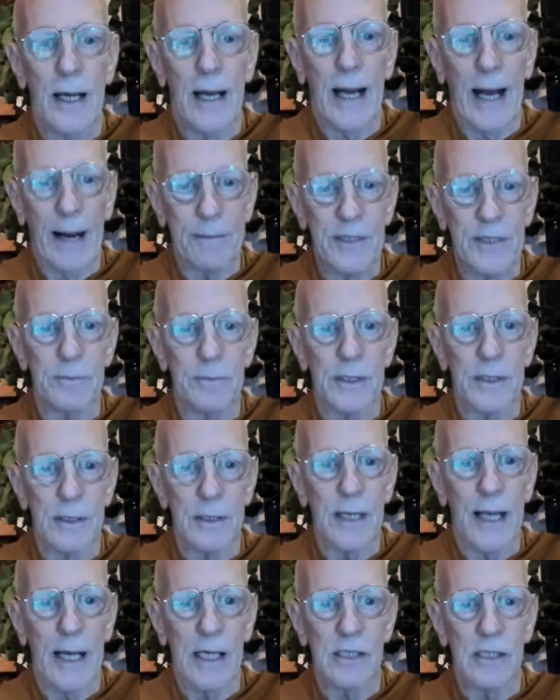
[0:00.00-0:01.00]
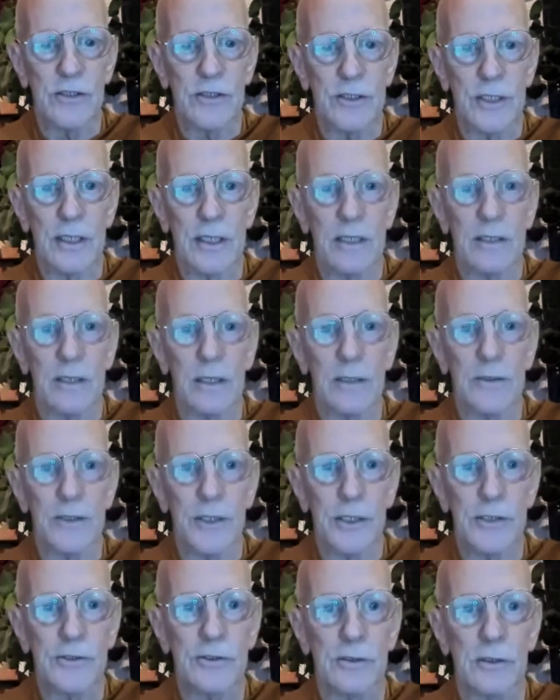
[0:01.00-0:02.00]
abdomen as their
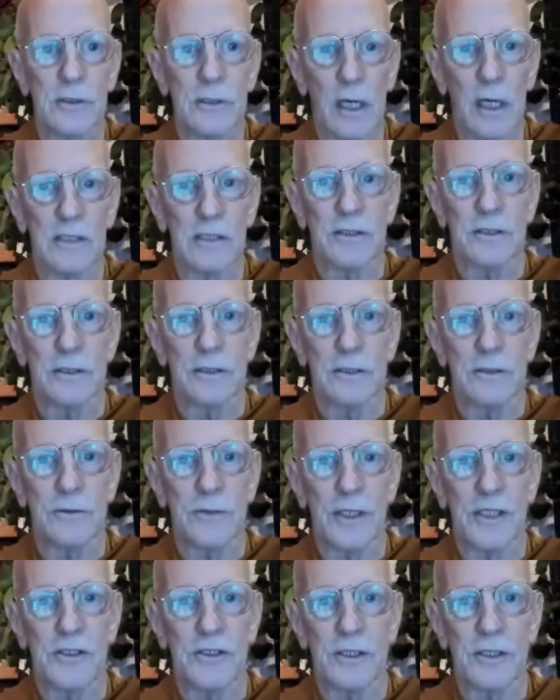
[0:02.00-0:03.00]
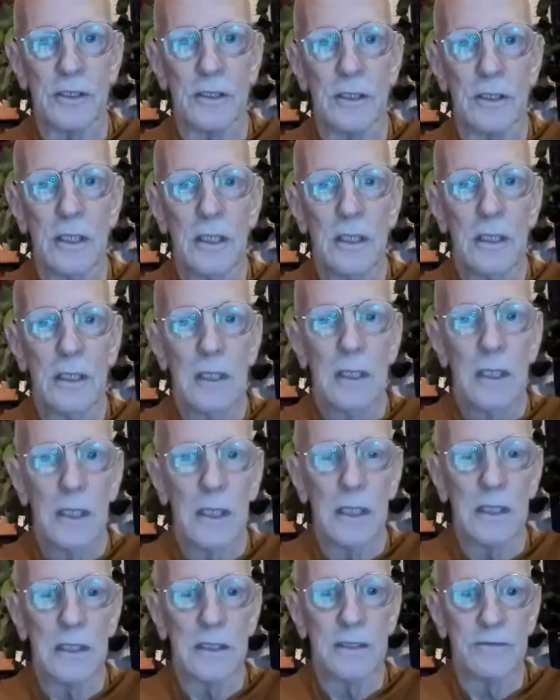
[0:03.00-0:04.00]
initial concentration
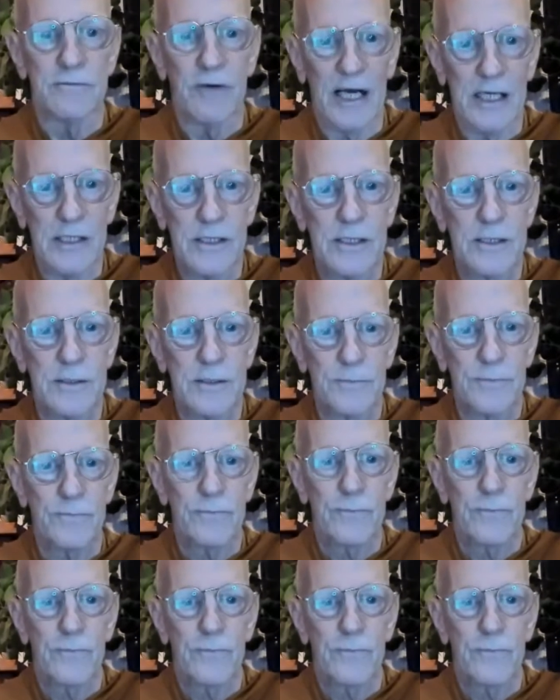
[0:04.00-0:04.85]
device,